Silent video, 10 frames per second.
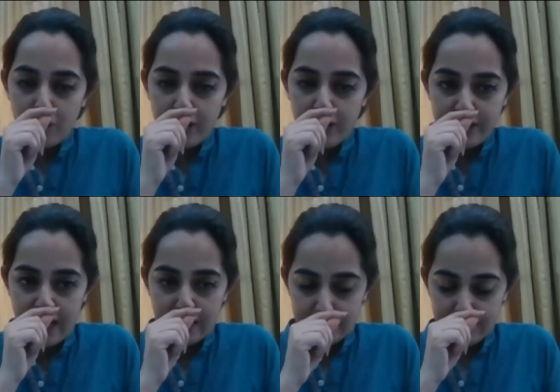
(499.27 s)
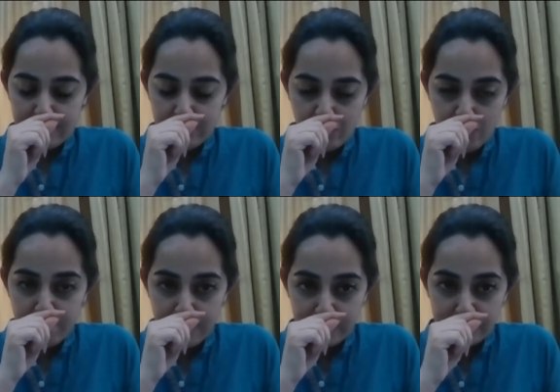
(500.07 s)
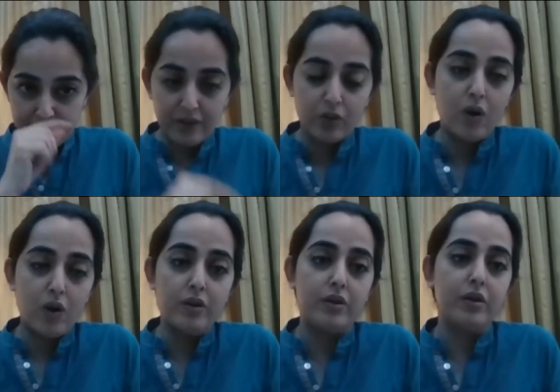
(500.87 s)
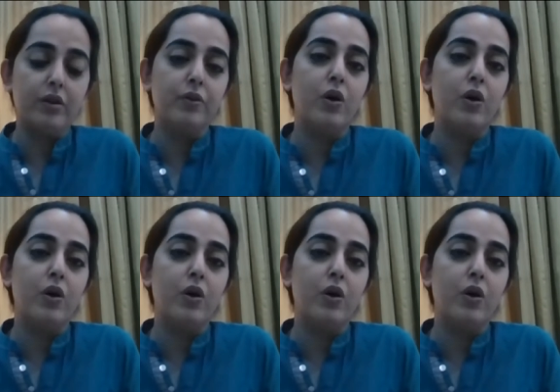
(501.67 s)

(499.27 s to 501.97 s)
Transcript: Contract act in the law of Pakistan called uh,